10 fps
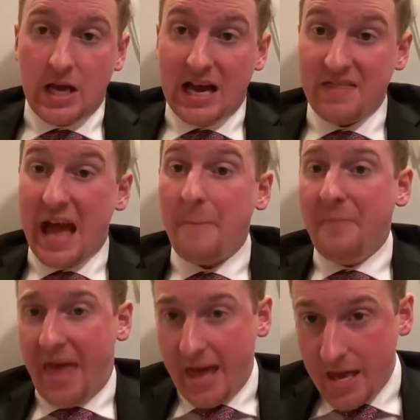Uh, that
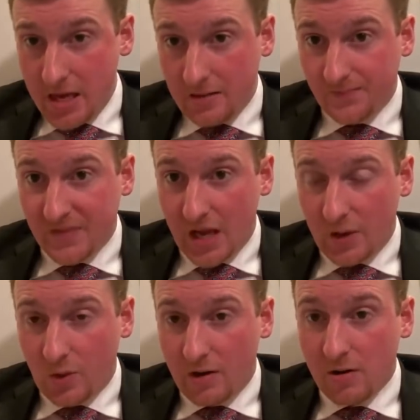May,
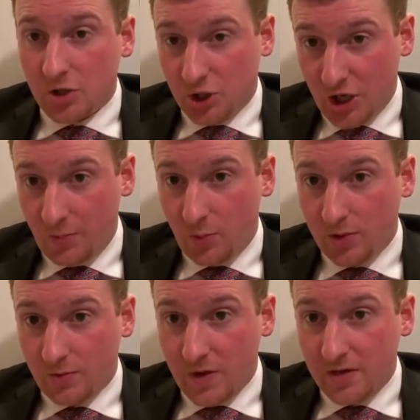I went on a ship
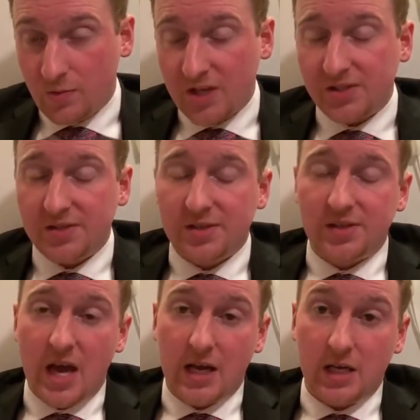with the Red Crescent
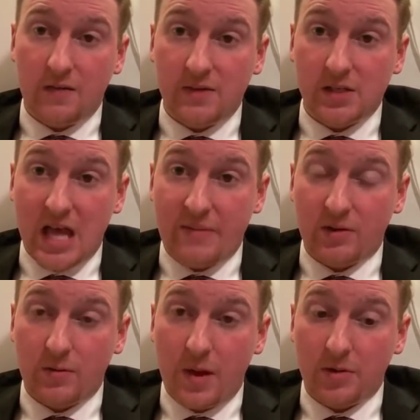Society of the
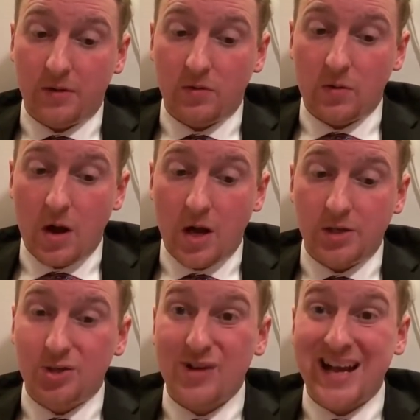Islamic Republic of Iran
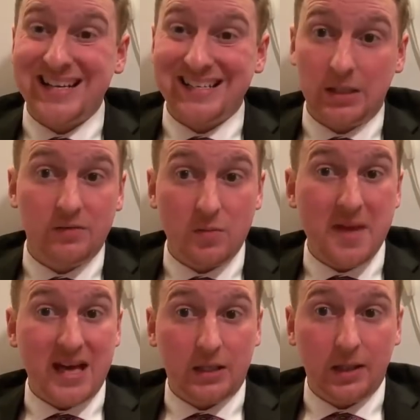to try and deliver
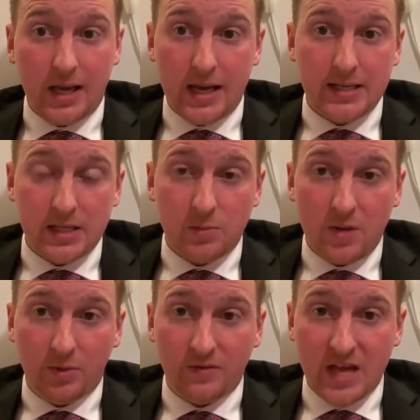medical aid to the
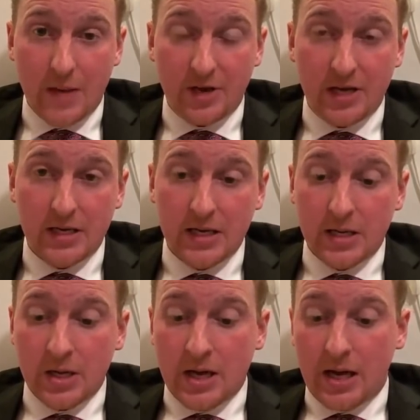people of Yemen.
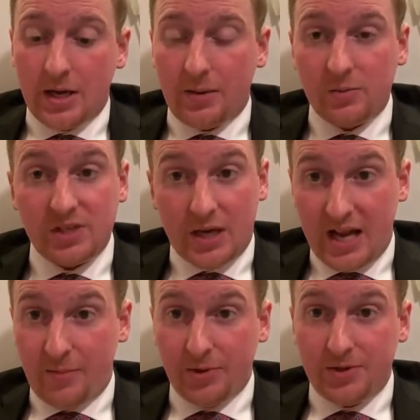Uh, I was
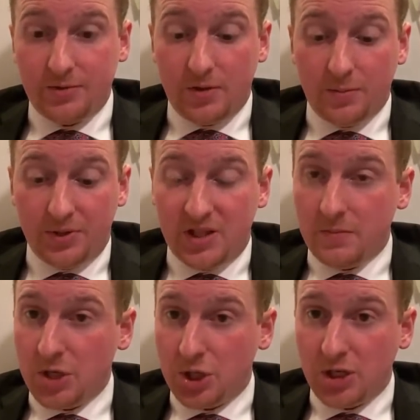unable to complete the
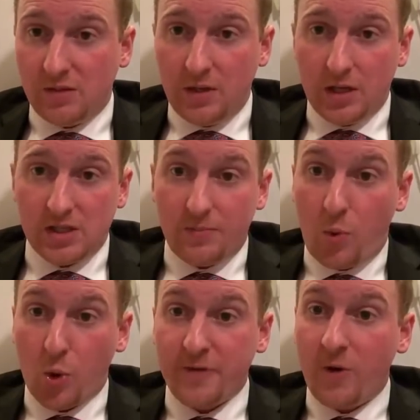mission because the
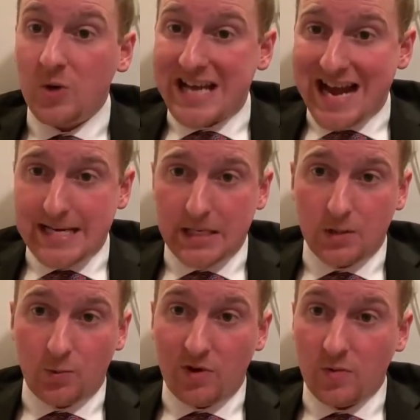port of Hodeida,
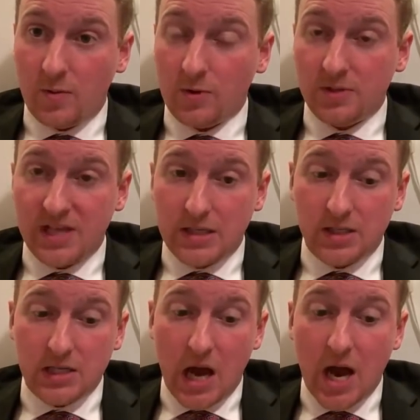where we were set to
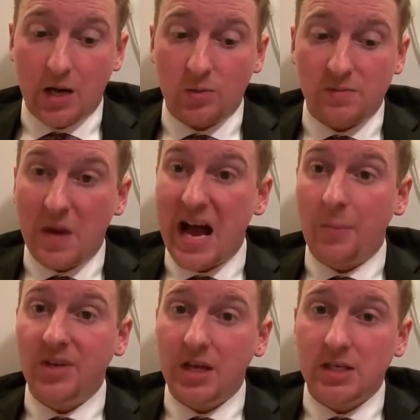dock, was
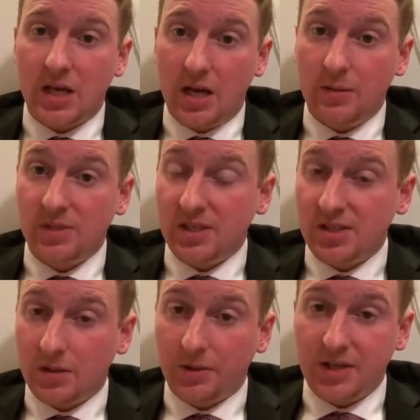bombed eight times in a
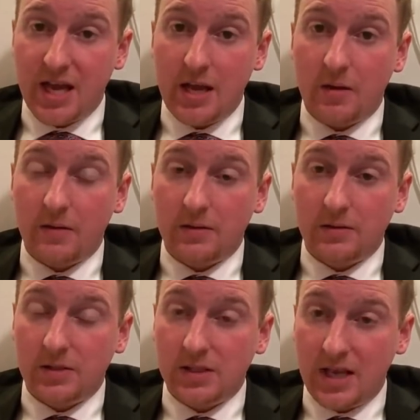single day on the,
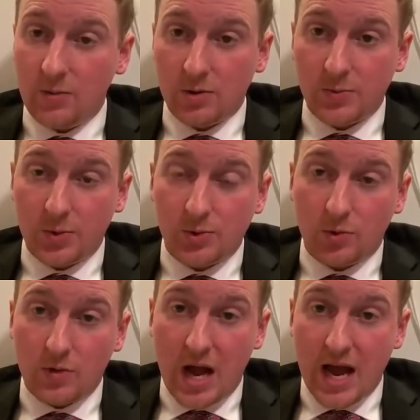the day we were supposed to
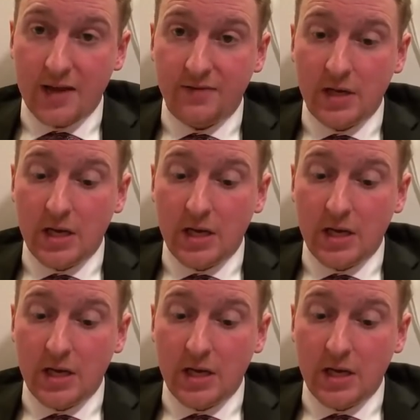arrive.